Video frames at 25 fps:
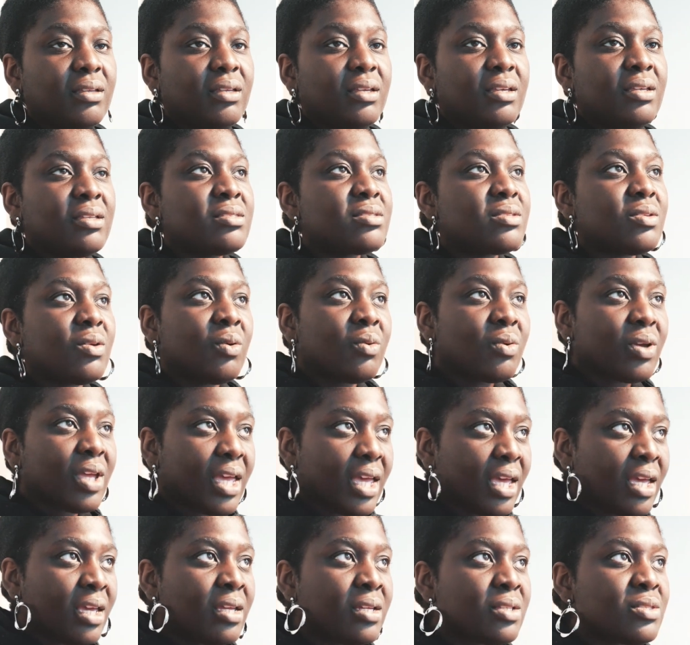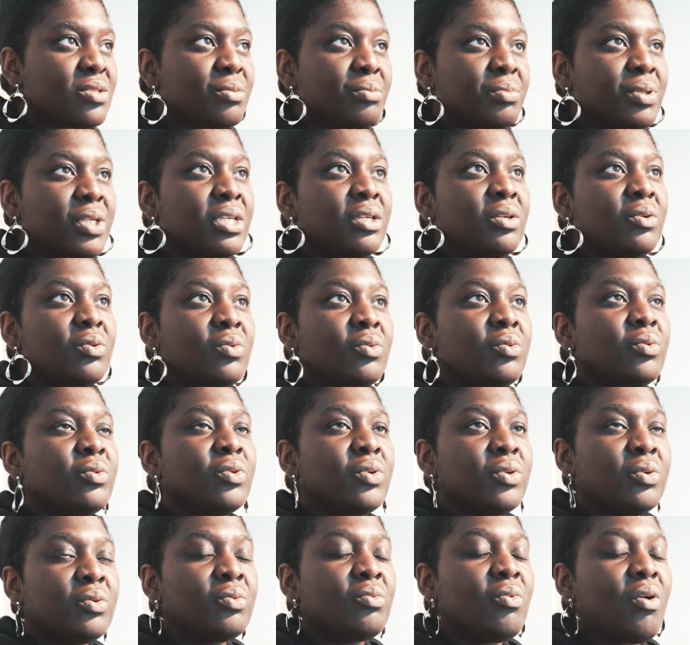it's okay to be who
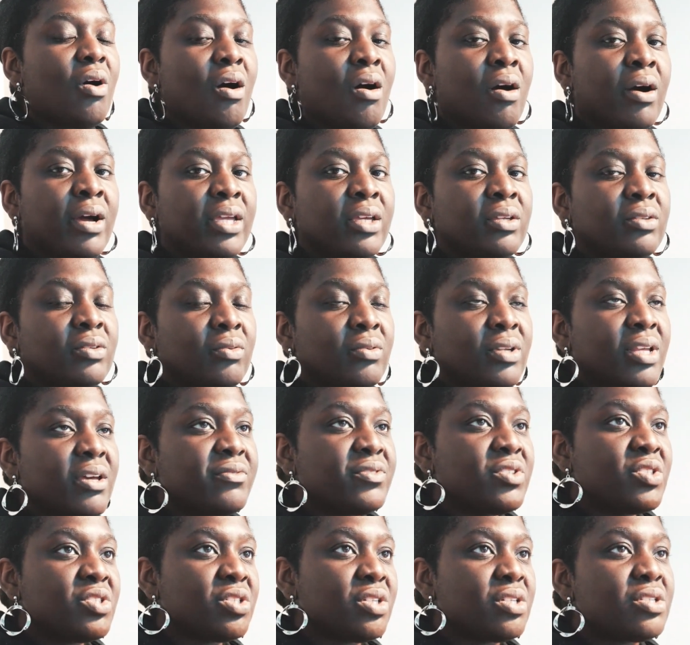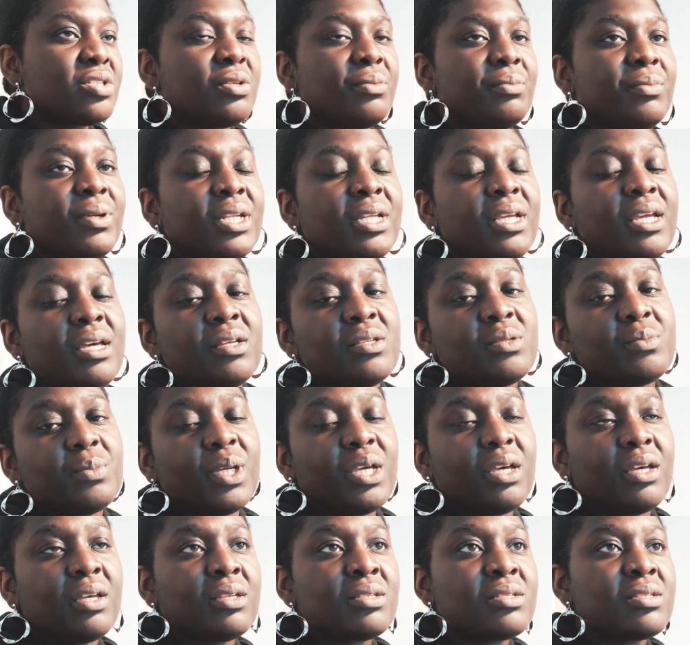you are. You don't have to judge somebody else
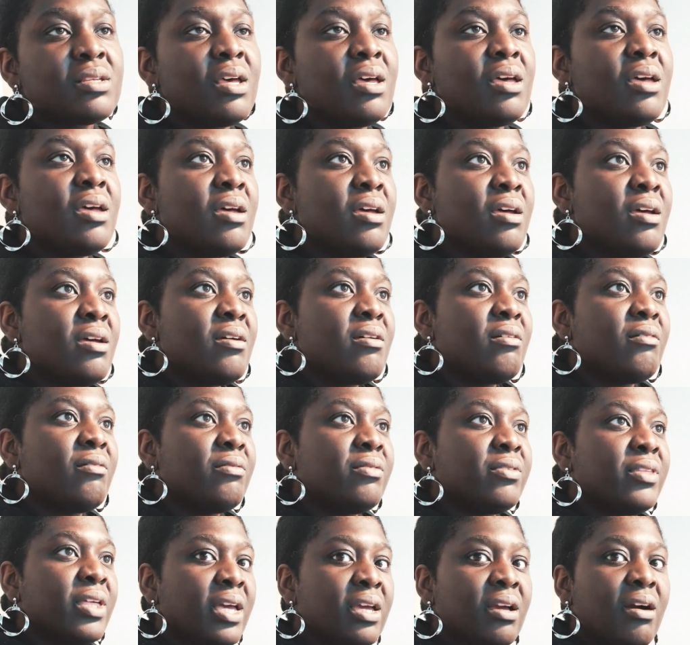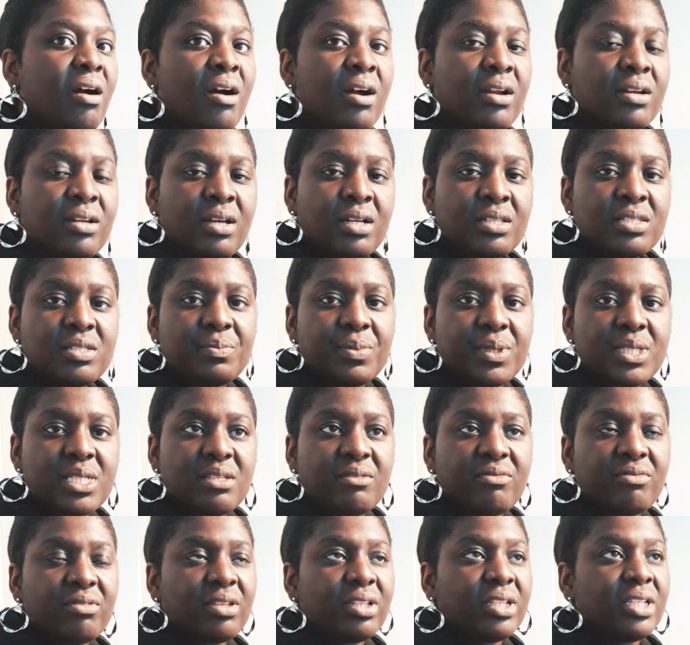because they are not
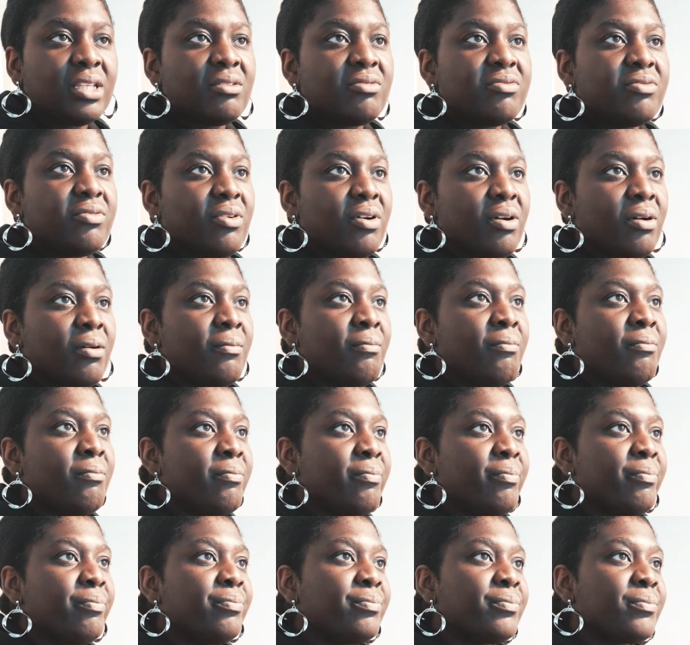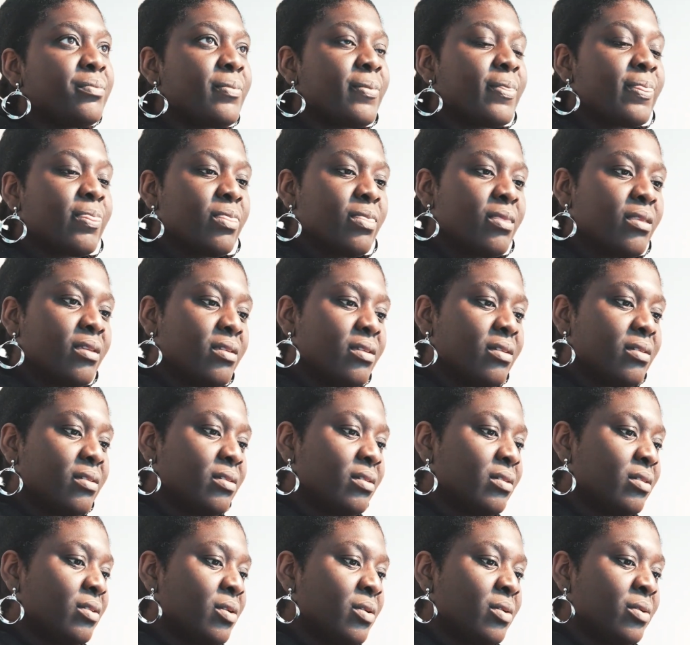specifically from,
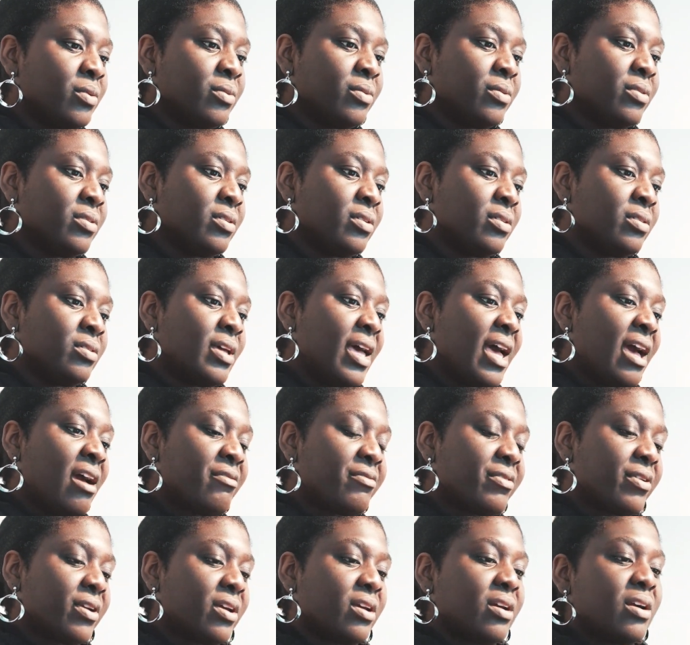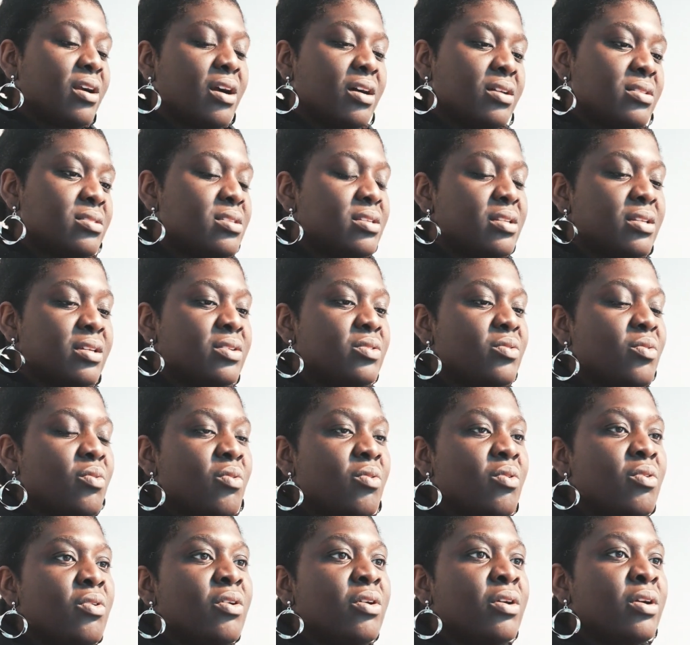the African continent,
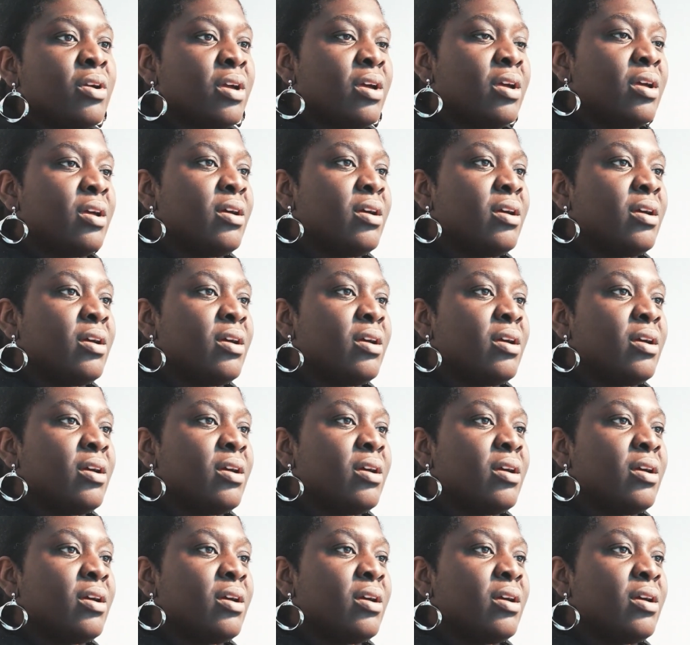or